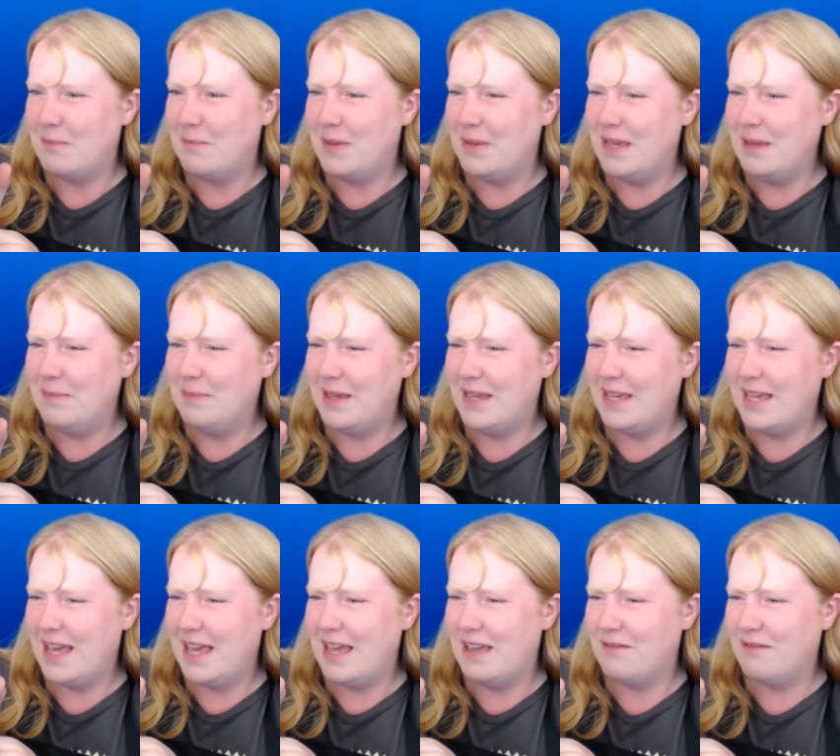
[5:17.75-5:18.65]

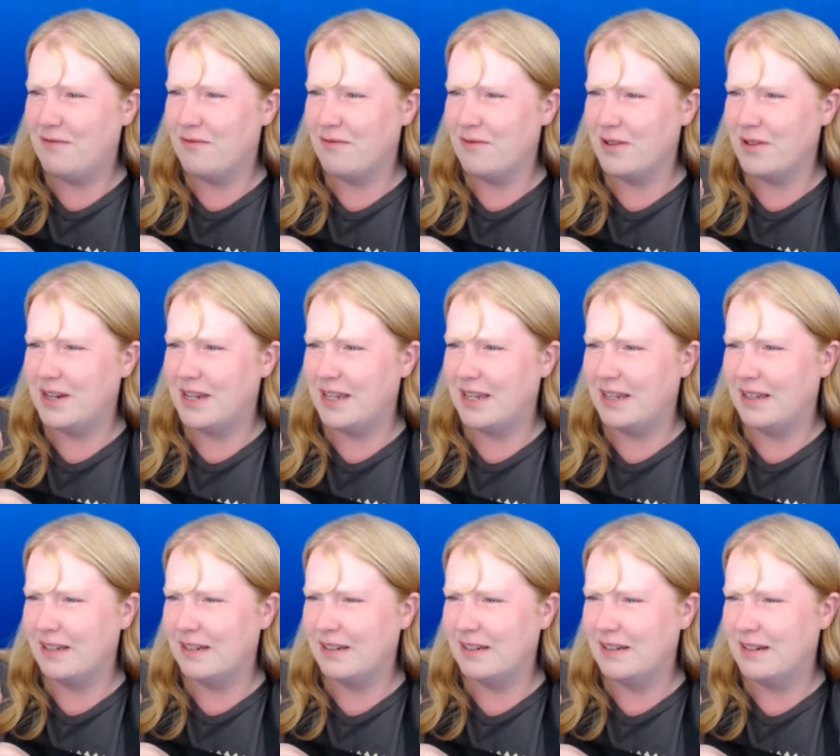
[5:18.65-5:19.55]
BPA
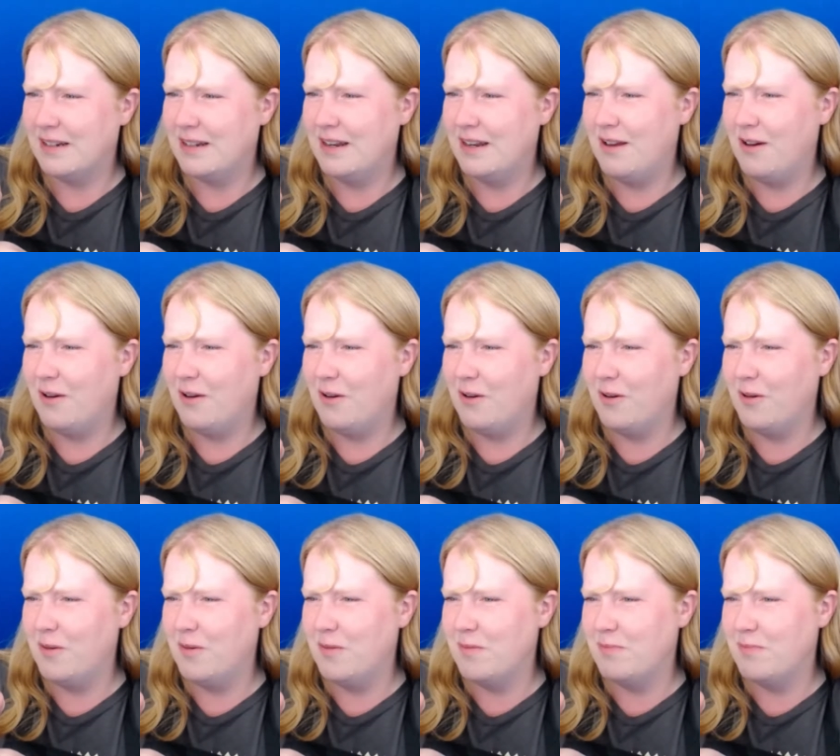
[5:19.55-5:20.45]
free.
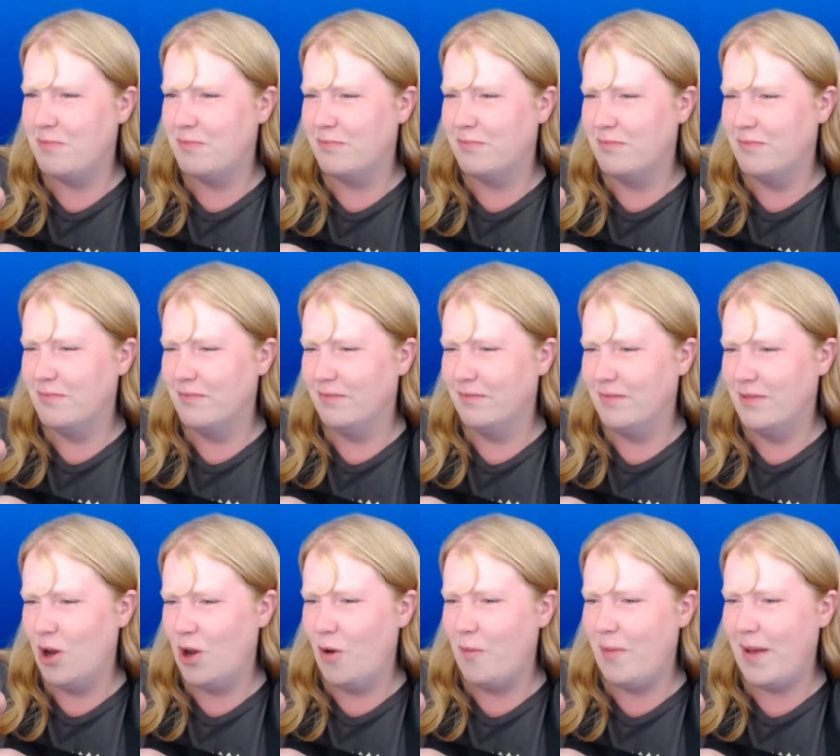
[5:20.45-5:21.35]
No
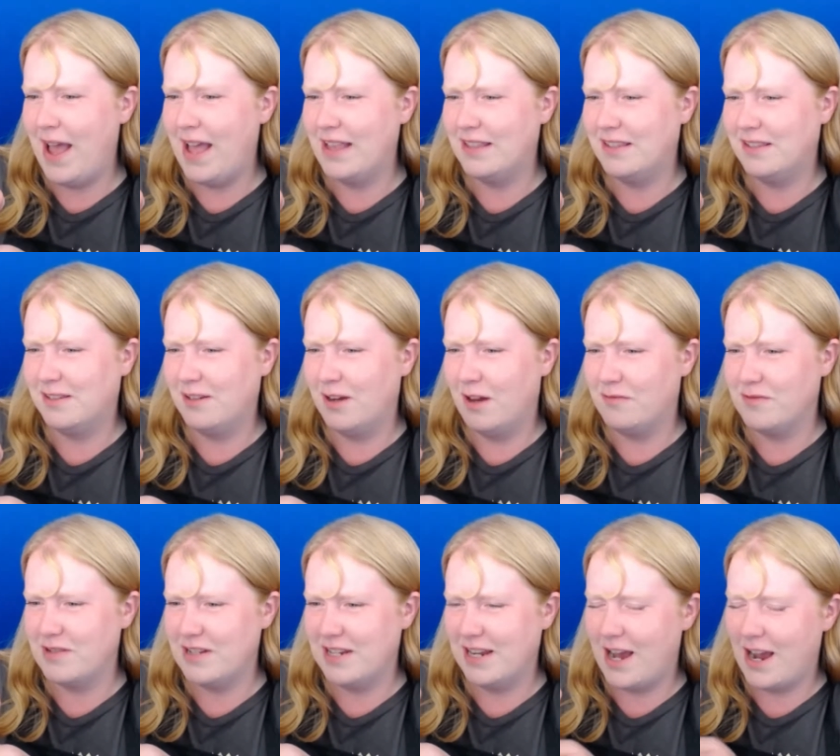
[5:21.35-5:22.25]
no bad
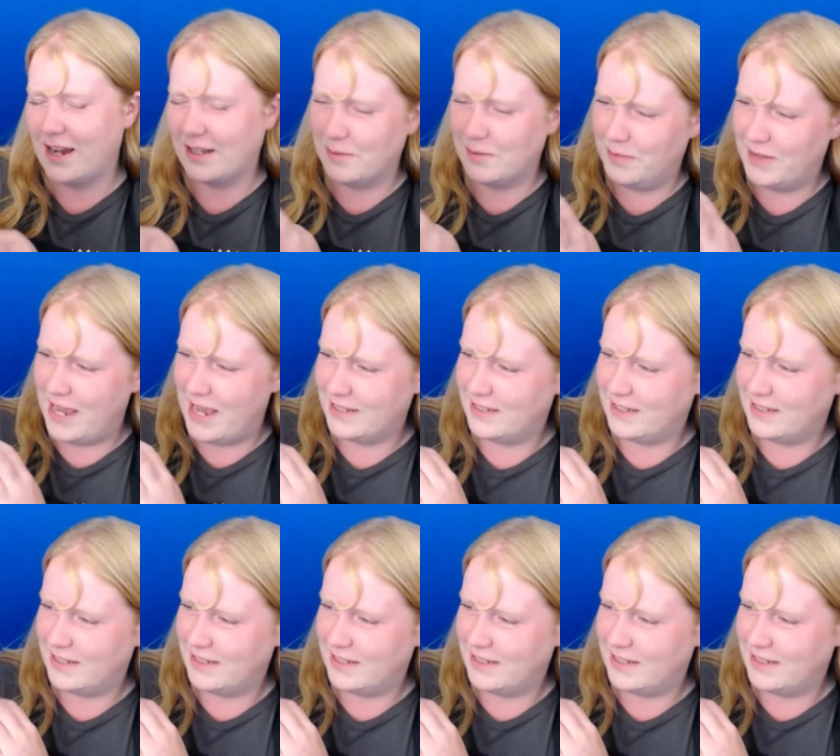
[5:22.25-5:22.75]
stuff in plastic.